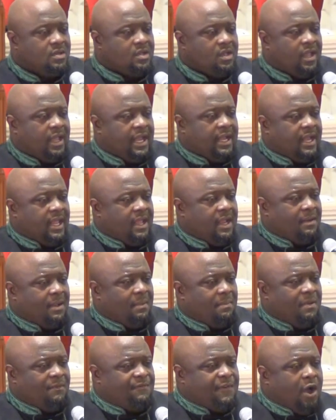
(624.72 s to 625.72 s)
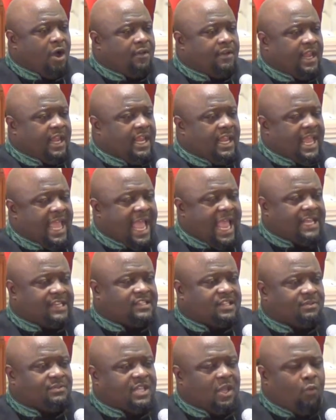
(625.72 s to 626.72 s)
And before that, he
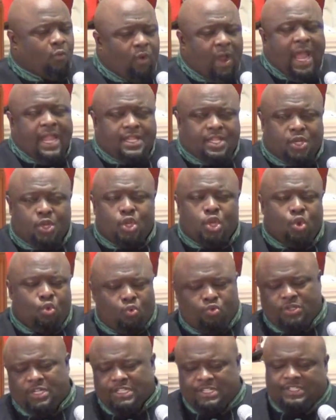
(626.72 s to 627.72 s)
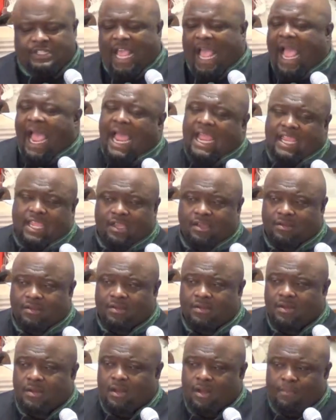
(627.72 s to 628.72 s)
asked him, said, what do you desire
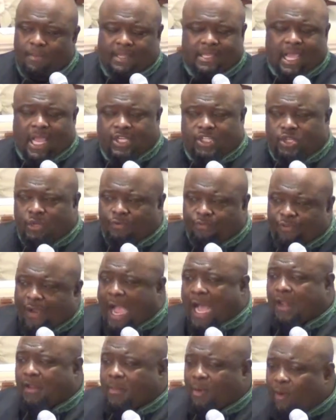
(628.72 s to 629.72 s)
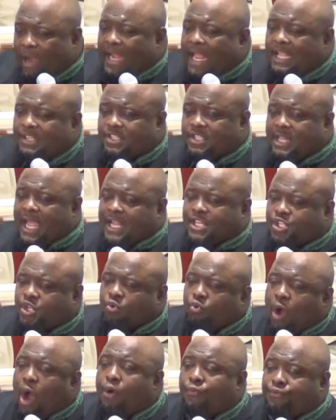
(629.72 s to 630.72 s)
because you follow me? What is it that
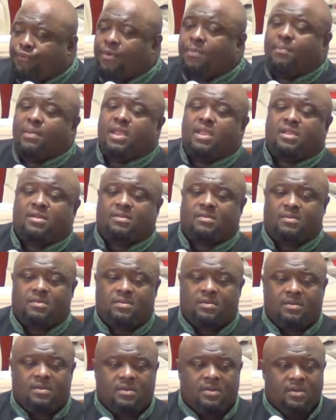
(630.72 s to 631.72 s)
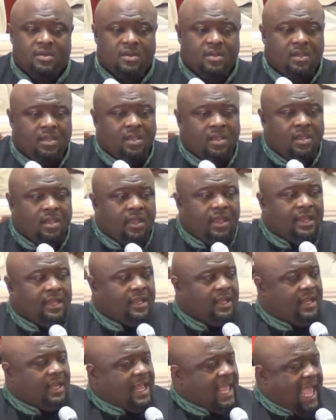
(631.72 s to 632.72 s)
you want from me?
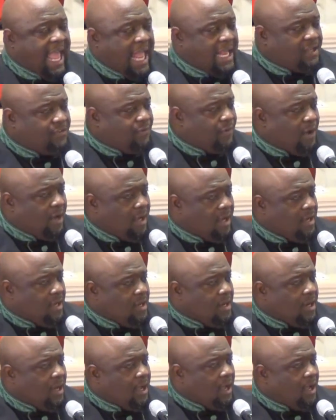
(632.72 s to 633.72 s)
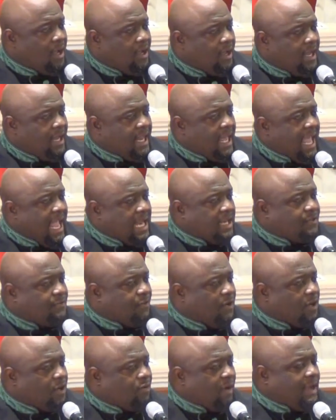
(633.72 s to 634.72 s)
He didn't ask
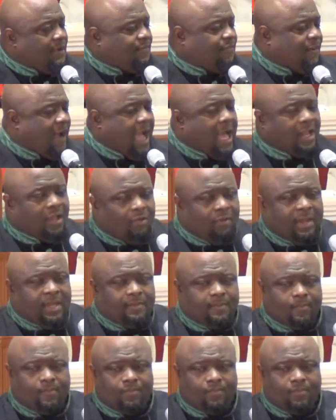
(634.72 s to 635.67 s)
for a great following.